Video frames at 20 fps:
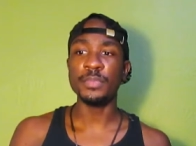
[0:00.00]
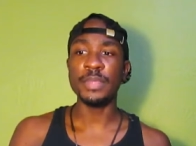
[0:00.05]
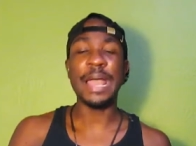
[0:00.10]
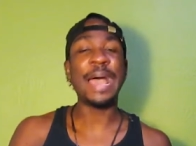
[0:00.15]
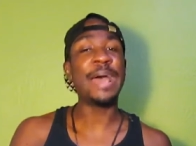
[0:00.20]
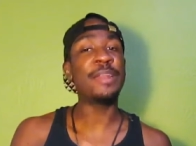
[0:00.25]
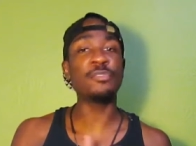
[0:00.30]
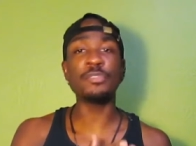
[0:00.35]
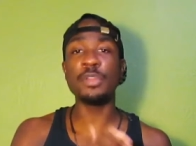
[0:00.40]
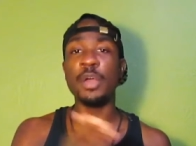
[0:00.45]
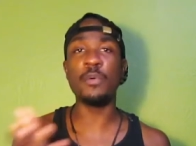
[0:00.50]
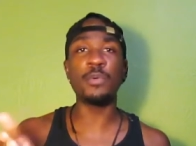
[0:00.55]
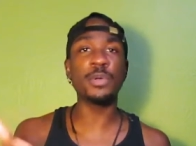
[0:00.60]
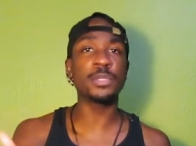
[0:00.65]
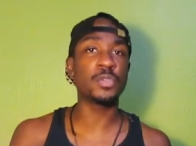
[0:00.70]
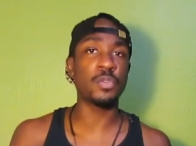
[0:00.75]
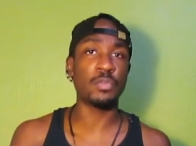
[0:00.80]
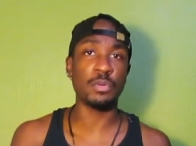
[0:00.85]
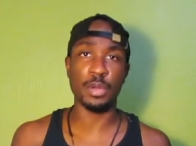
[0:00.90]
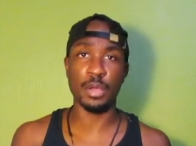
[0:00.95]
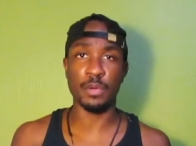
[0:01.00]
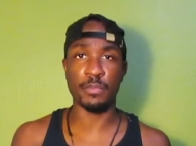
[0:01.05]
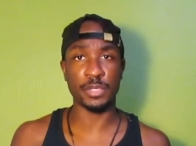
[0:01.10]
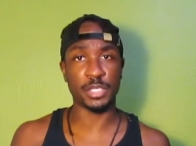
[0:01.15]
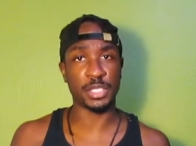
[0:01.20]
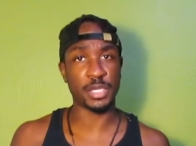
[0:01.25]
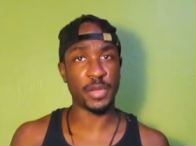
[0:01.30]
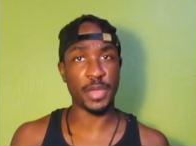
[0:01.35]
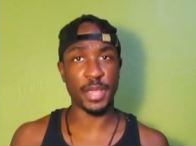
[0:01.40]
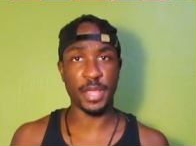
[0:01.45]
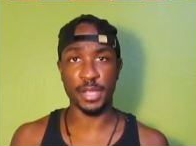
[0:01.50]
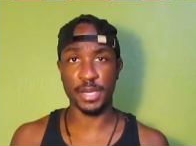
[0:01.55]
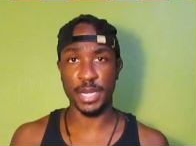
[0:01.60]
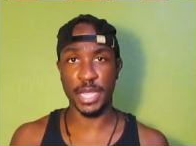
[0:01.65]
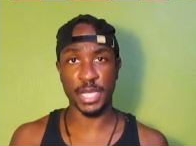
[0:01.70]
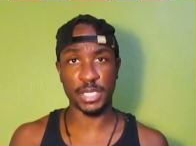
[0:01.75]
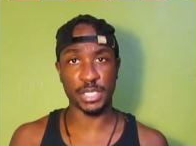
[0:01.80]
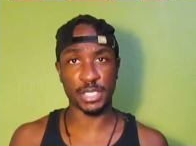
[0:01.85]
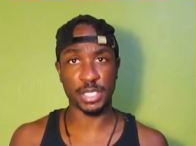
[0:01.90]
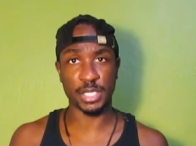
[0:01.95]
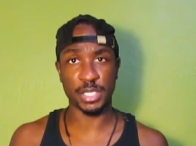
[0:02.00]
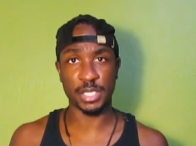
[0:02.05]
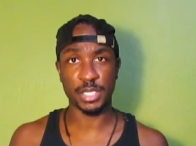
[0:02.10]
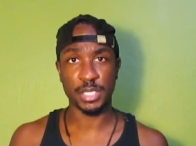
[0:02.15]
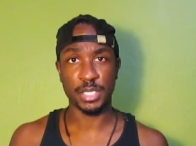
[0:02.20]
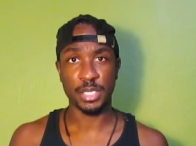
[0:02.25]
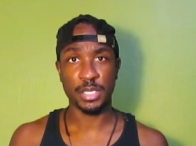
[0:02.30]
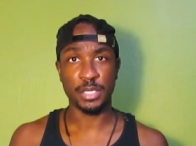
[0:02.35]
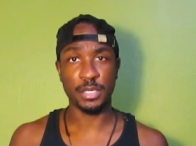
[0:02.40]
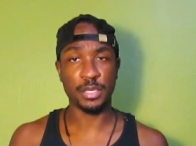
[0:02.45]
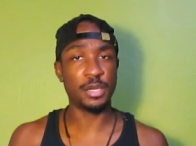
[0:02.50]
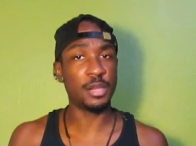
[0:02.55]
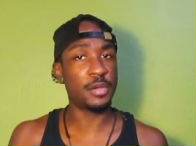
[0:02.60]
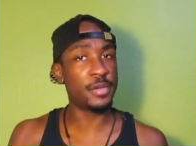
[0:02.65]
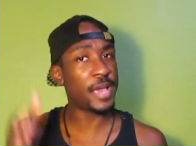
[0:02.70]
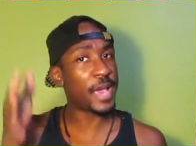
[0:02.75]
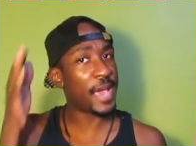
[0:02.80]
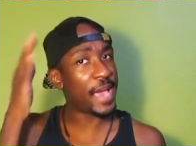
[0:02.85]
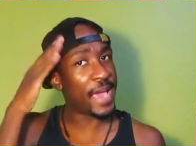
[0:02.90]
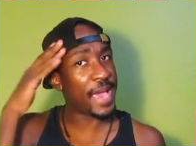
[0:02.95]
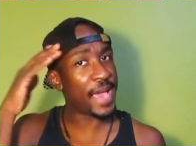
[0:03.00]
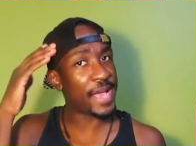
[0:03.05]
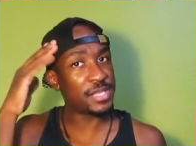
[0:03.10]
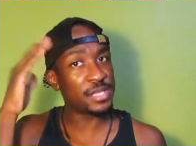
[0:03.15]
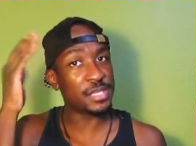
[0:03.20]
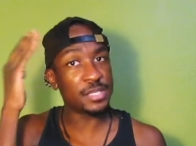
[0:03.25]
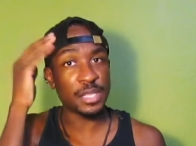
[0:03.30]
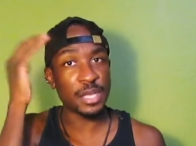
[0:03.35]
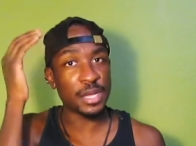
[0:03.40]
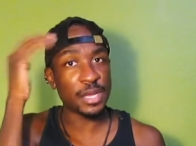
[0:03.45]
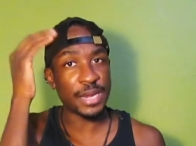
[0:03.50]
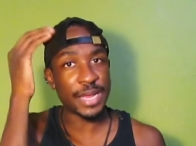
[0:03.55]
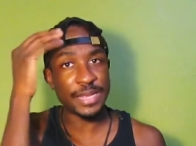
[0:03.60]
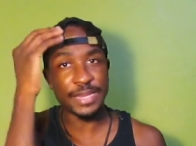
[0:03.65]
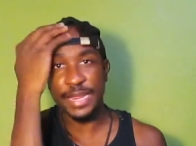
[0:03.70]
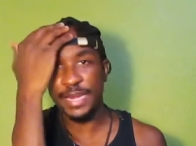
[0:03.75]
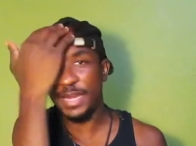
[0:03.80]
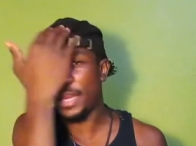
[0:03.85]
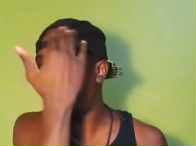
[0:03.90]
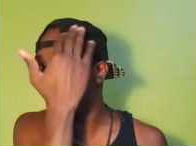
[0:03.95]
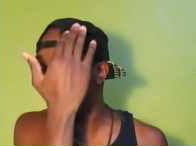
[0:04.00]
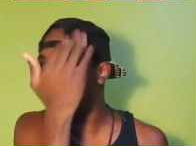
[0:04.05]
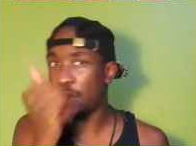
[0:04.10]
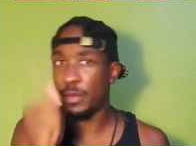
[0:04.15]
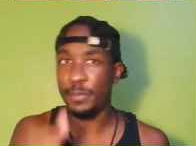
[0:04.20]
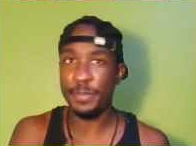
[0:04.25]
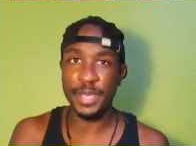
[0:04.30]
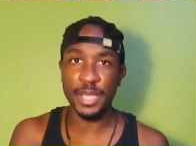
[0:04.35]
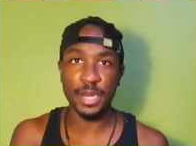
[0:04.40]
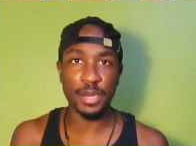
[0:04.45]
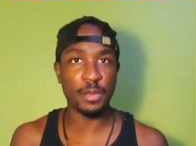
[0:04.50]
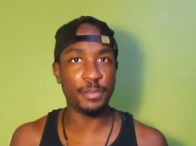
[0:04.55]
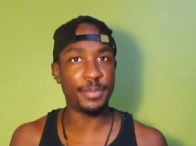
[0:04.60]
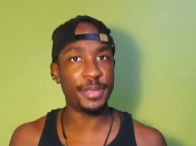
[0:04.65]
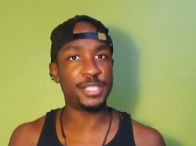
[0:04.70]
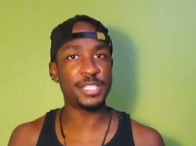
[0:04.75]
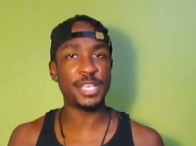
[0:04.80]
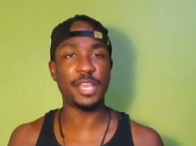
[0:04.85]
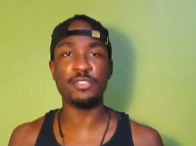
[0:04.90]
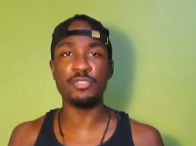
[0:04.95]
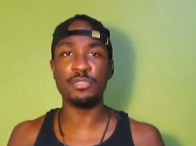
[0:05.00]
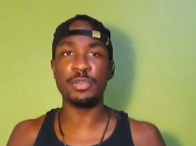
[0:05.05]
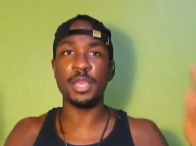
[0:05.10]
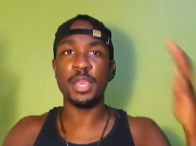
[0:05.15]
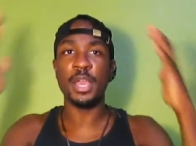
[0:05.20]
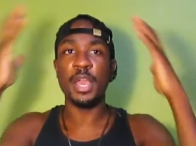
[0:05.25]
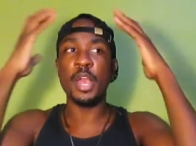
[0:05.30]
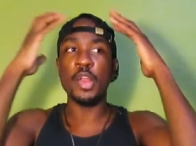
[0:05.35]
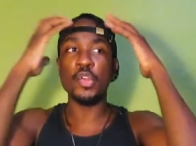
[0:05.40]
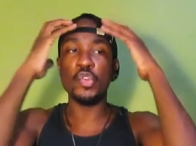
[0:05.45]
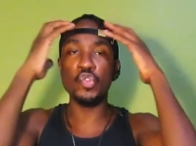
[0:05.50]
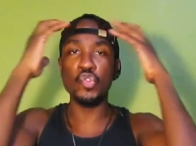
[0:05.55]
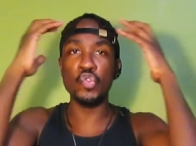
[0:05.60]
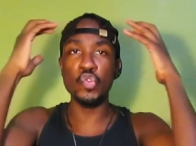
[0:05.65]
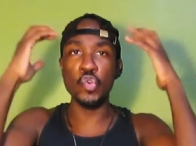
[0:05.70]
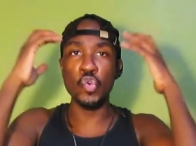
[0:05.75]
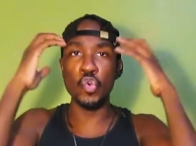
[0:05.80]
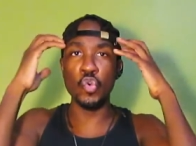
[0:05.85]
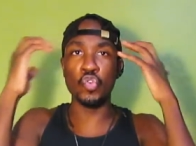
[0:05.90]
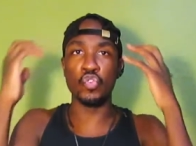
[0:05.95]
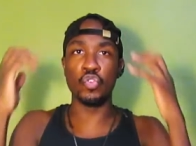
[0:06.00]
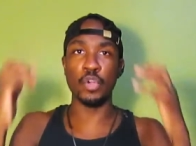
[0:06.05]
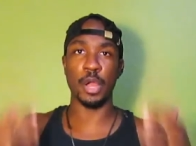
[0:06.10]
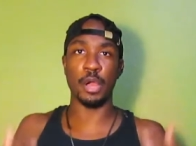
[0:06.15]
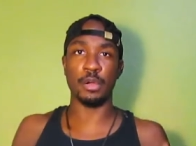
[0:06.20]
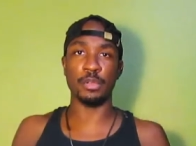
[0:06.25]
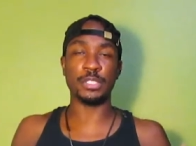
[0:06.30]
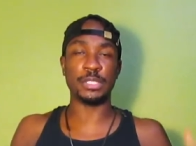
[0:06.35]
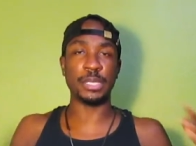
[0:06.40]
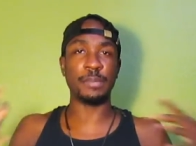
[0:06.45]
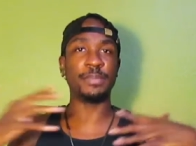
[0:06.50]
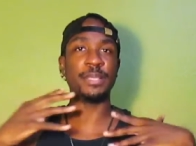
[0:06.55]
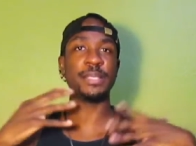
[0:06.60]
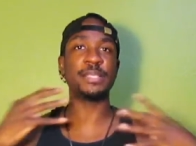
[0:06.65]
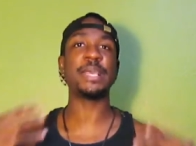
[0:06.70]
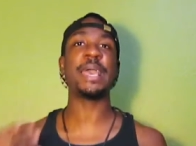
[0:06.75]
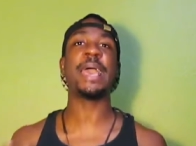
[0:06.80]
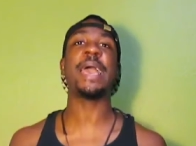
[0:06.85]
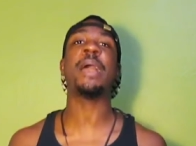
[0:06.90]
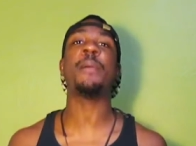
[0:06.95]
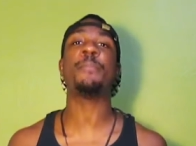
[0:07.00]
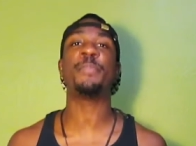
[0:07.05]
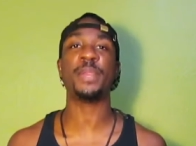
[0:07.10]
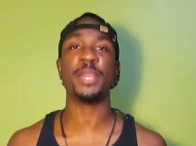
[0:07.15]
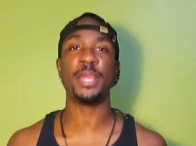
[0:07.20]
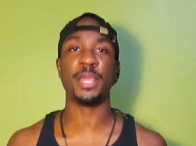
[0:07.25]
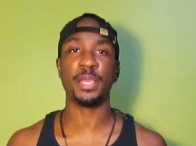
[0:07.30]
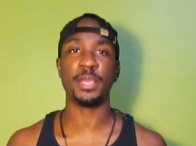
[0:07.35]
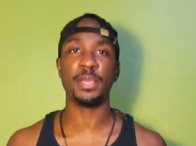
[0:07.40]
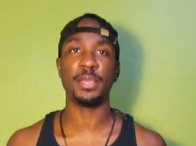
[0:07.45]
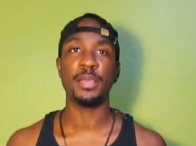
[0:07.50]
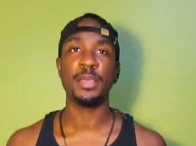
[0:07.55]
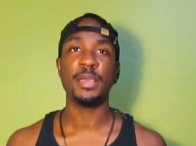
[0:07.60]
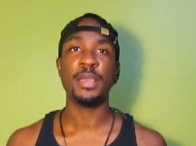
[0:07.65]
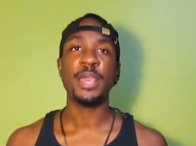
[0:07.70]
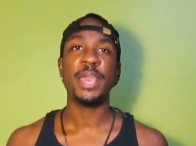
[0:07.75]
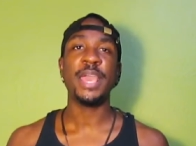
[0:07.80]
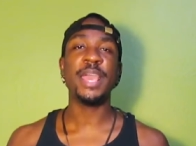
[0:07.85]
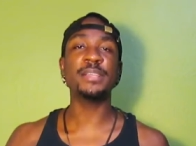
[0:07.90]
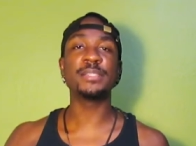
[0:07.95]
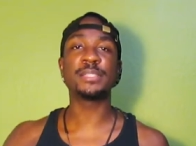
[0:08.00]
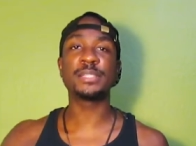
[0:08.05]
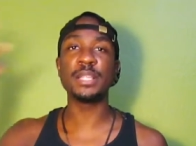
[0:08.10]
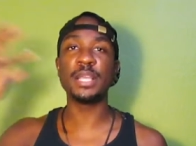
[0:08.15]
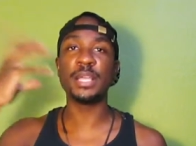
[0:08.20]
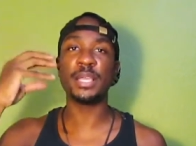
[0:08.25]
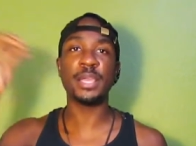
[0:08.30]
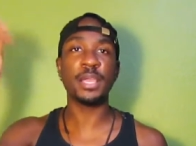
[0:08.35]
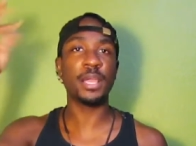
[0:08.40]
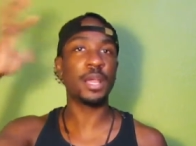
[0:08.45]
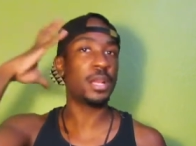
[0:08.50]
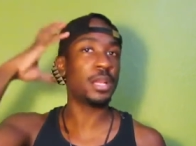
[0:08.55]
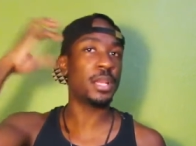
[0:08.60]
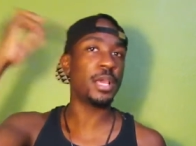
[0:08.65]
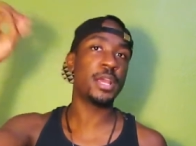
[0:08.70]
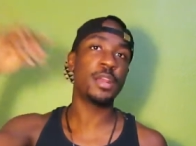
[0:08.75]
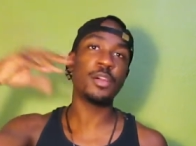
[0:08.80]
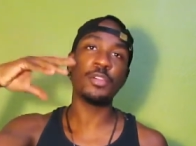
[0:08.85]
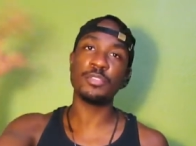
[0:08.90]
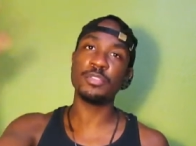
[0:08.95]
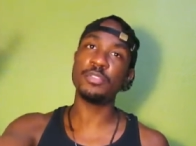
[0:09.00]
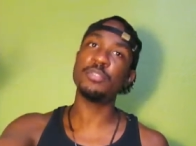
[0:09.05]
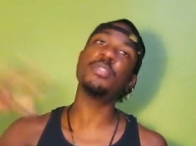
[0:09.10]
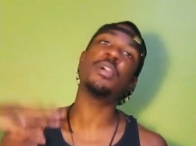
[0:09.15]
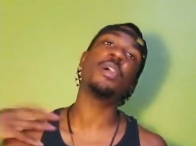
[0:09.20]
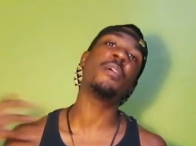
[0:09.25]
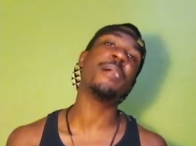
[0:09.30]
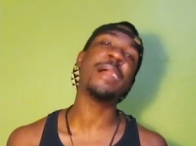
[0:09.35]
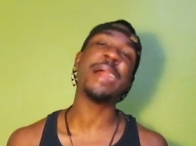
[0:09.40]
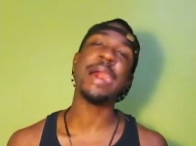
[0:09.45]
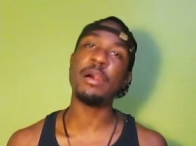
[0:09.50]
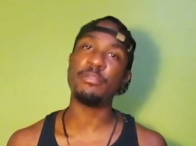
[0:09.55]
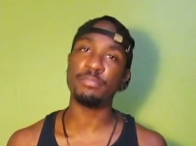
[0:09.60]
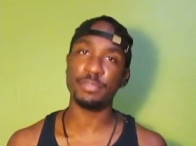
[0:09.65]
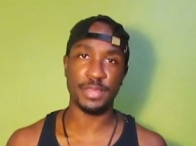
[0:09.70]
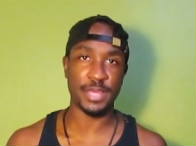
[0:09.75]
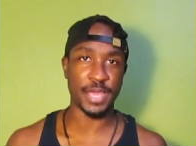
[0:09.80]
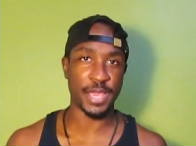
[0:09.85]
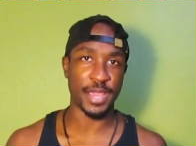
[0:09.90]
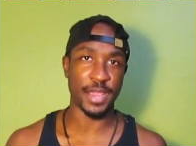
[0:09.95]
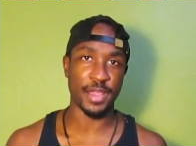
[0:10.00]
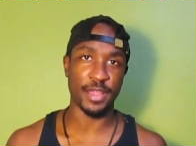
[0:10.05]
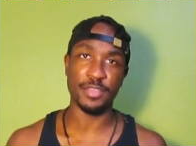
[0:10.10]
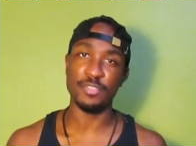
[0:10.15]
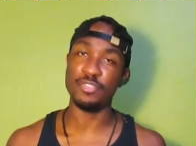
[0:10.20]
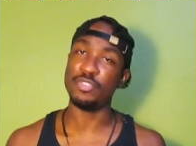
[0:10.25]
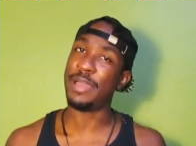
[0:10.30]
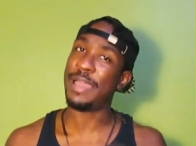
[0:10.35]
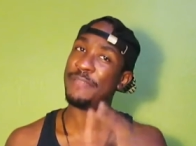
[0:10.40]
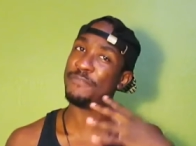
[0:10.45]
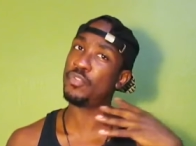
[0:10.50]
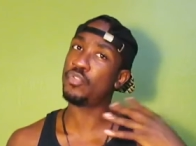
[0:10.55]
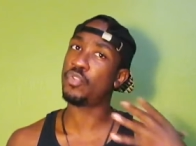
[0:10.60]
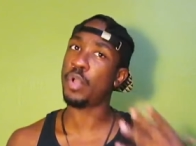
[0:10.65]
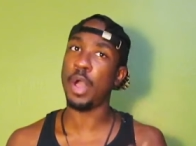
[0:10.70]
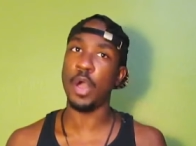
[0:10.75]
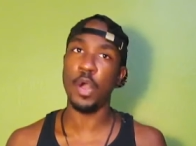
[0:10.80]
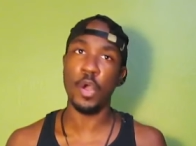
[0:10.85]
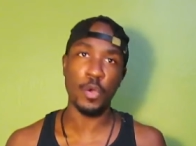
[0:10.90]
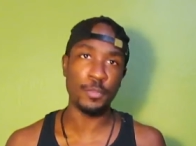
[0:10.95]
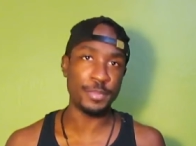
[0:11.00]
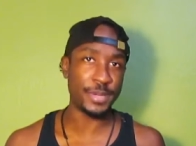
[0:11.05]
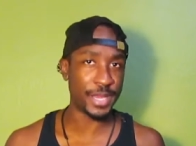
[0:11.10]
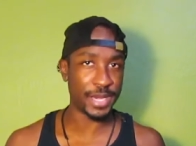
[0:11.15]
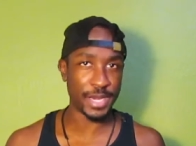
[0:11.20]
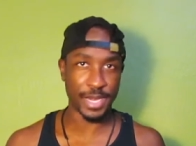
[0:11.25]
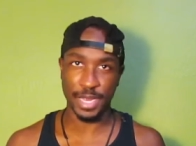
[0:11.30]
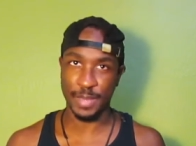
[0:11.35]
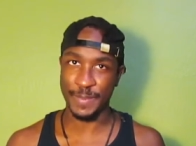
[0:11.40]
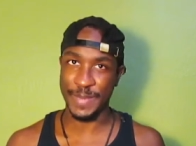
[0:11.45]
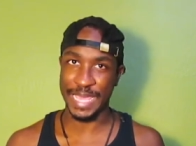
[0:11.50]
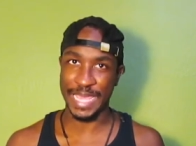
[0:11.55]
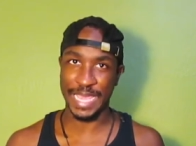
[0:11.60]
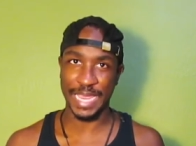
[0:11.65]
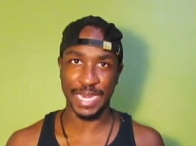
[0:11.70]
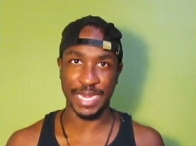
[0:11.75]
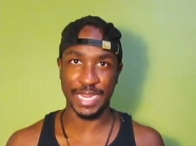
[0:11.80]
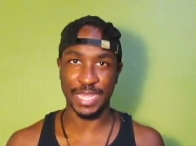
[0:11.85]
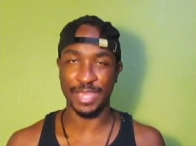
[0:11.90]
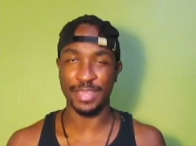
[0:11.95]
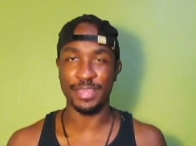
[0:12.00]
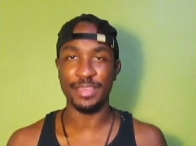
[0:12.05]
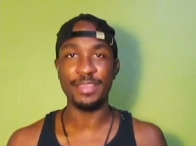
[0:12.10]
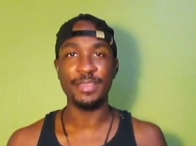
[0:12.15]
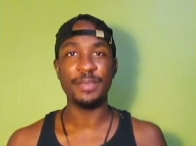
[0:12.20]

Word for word: I don't know what's going on with your hair, Deja. You know, your edges look like they need a little bit. Jay, you need new growth. Something's happening. It's looking a little, you know, out there. You know, have you combed it any minute?